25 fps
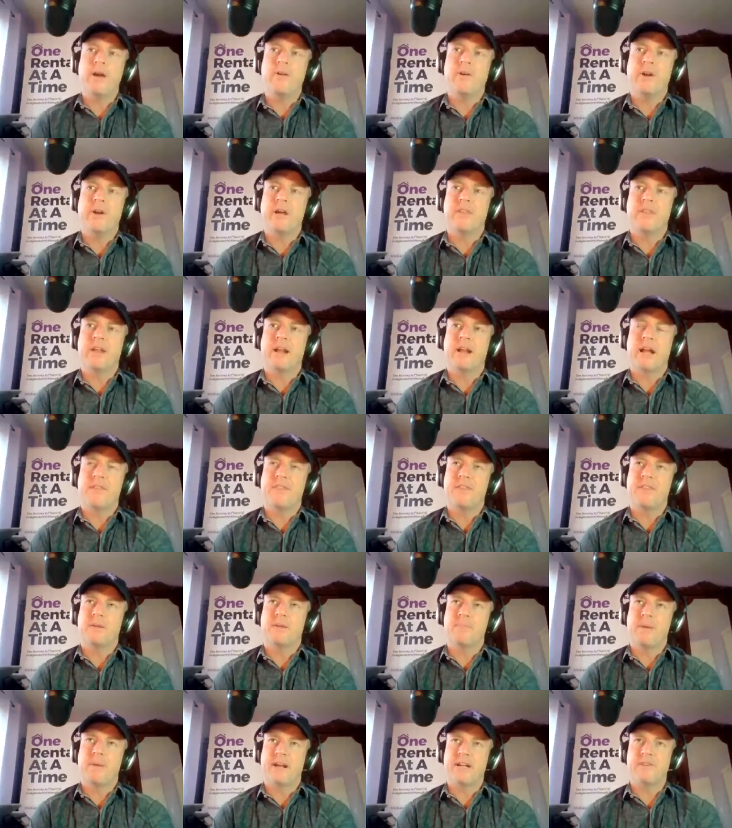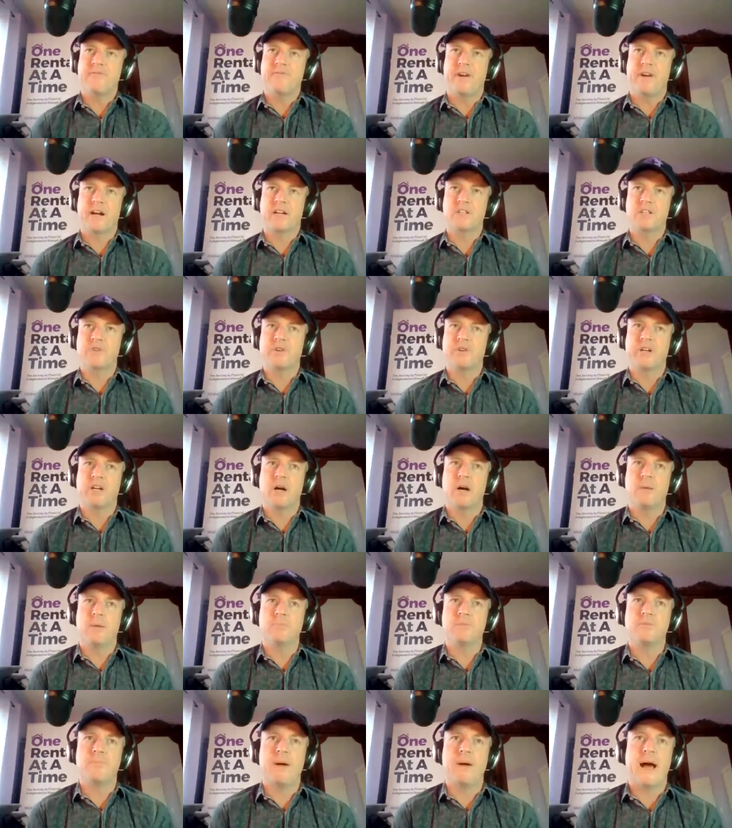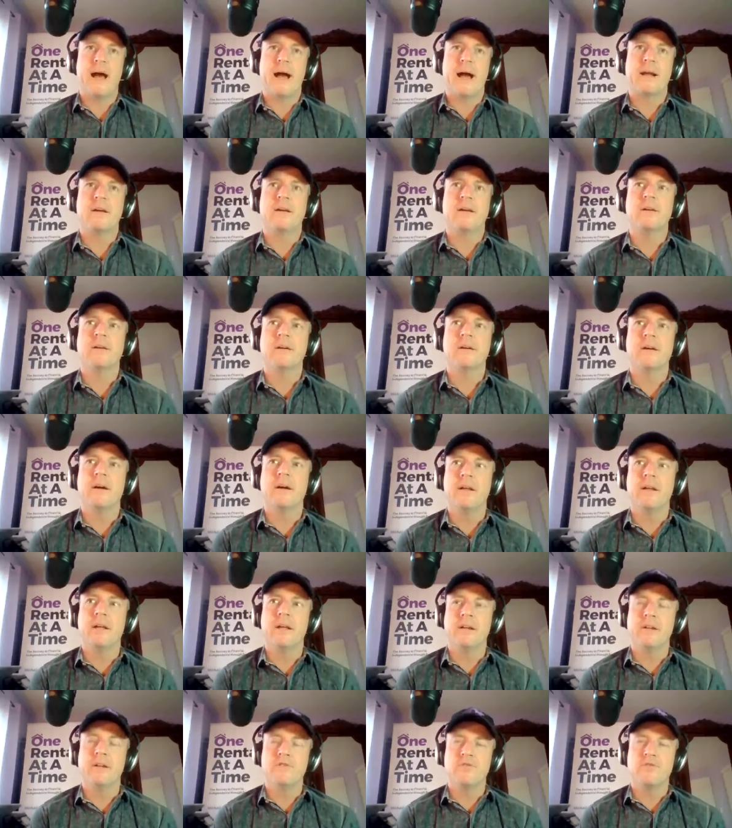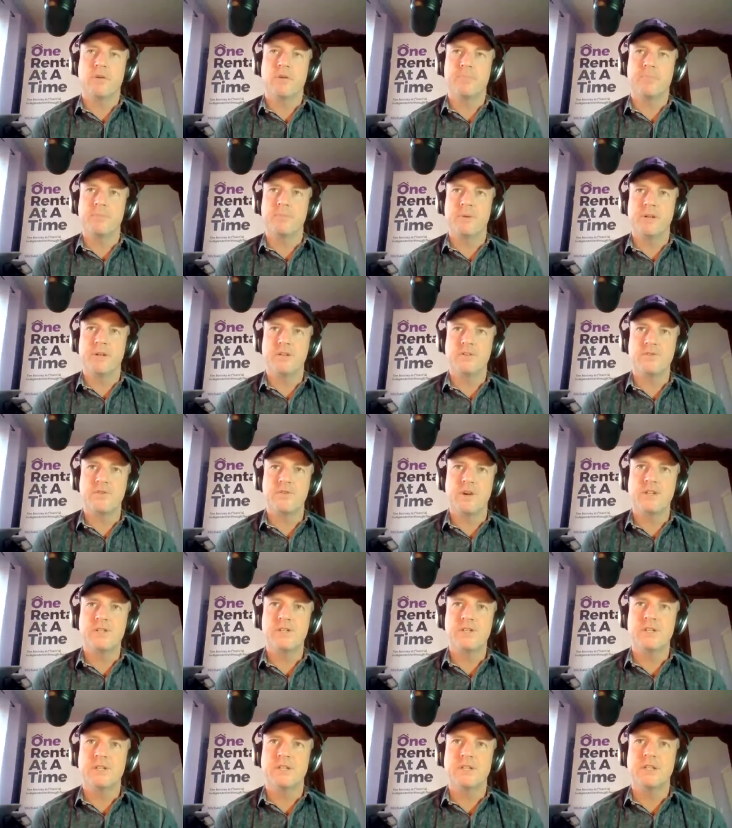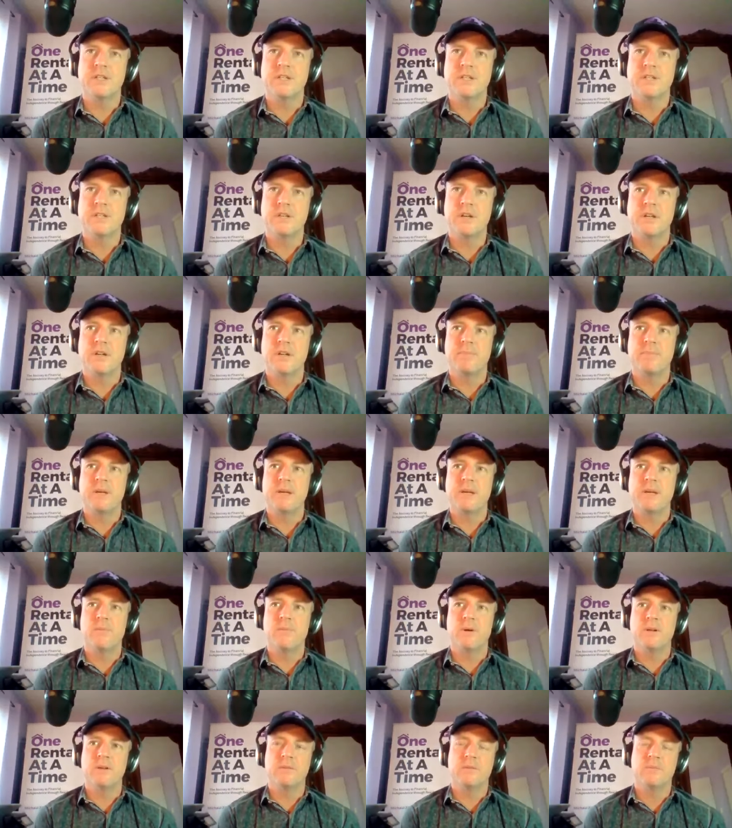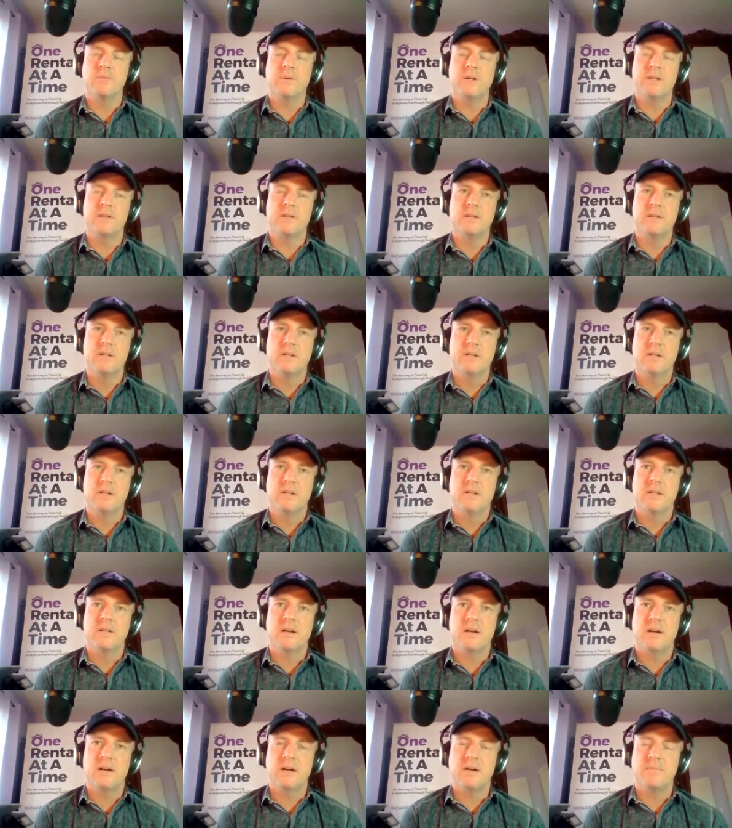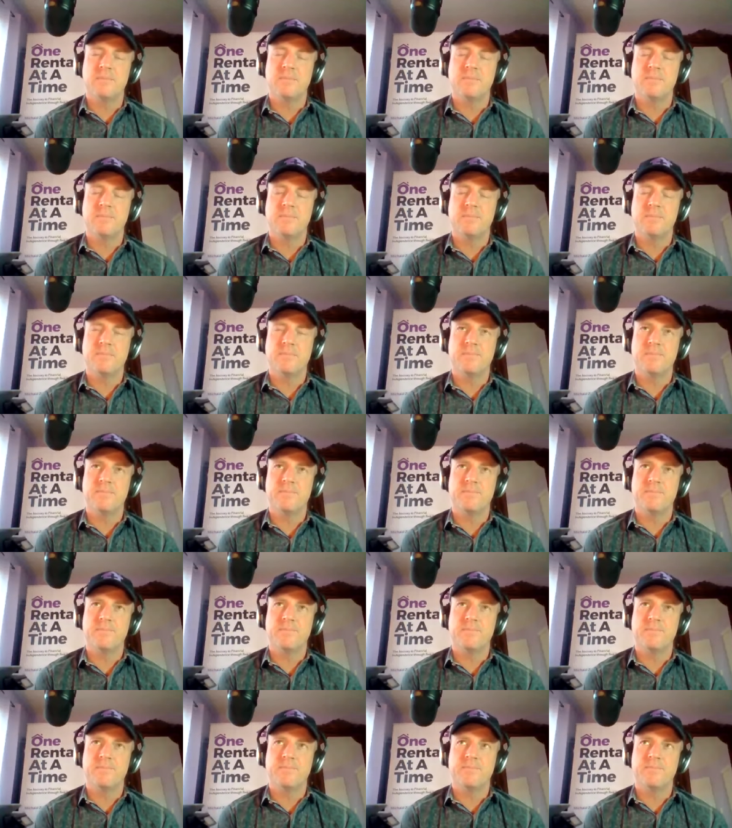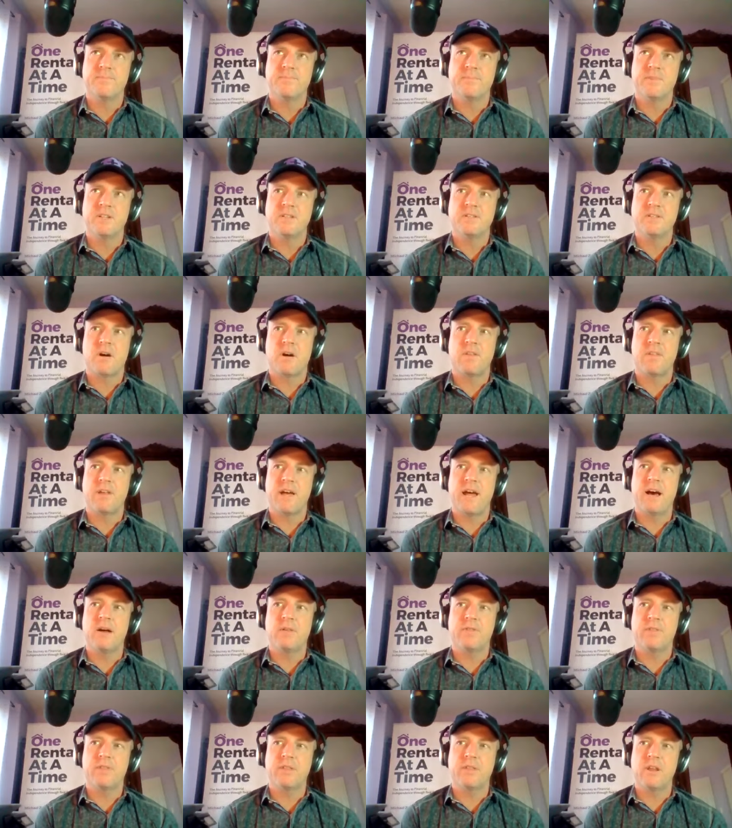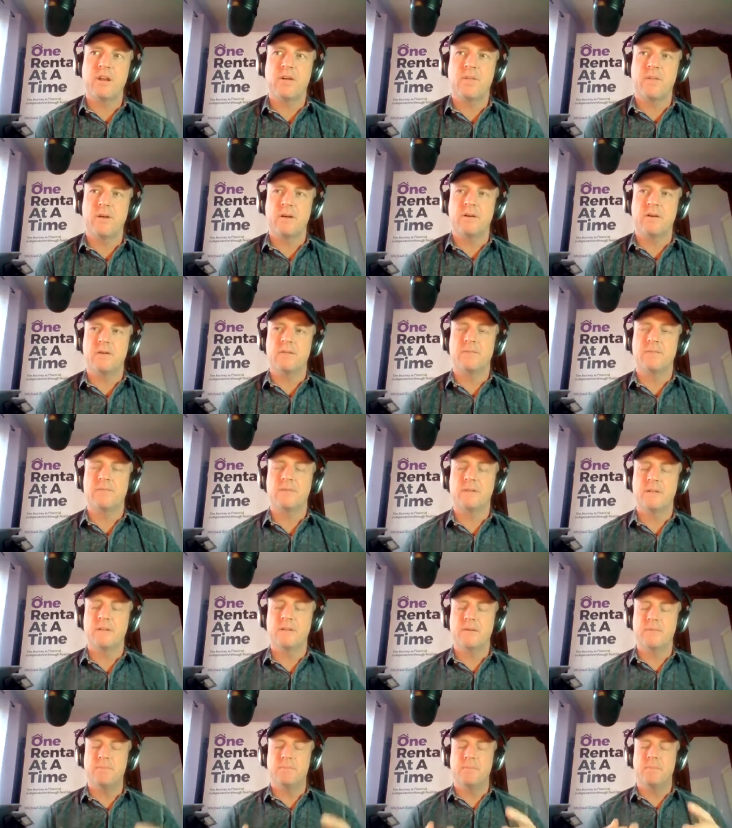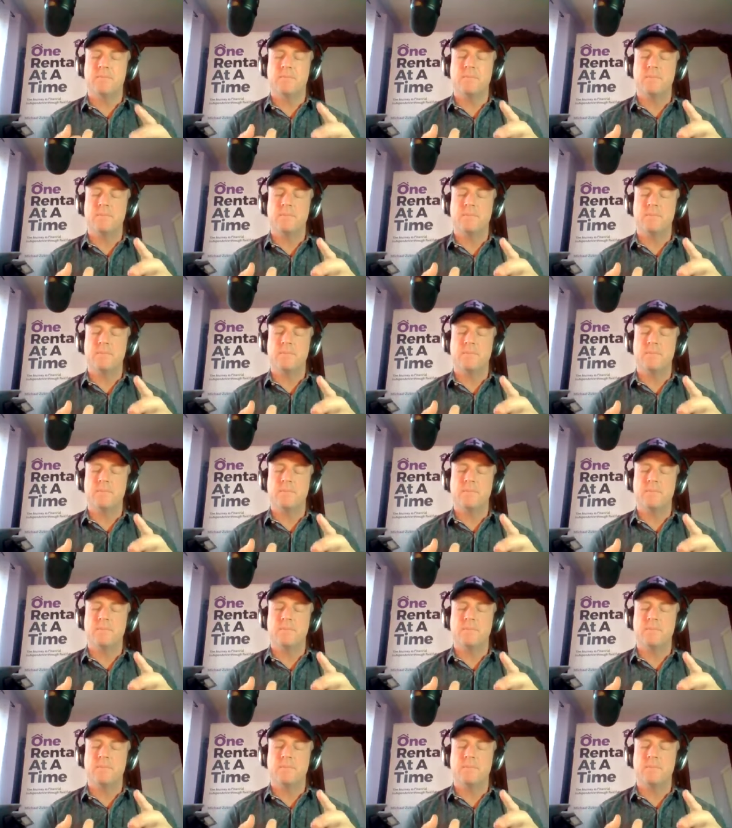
area that I think manufacturing comes back uh, in a Trump administration is going to be what what um, is all the health, you know, the um,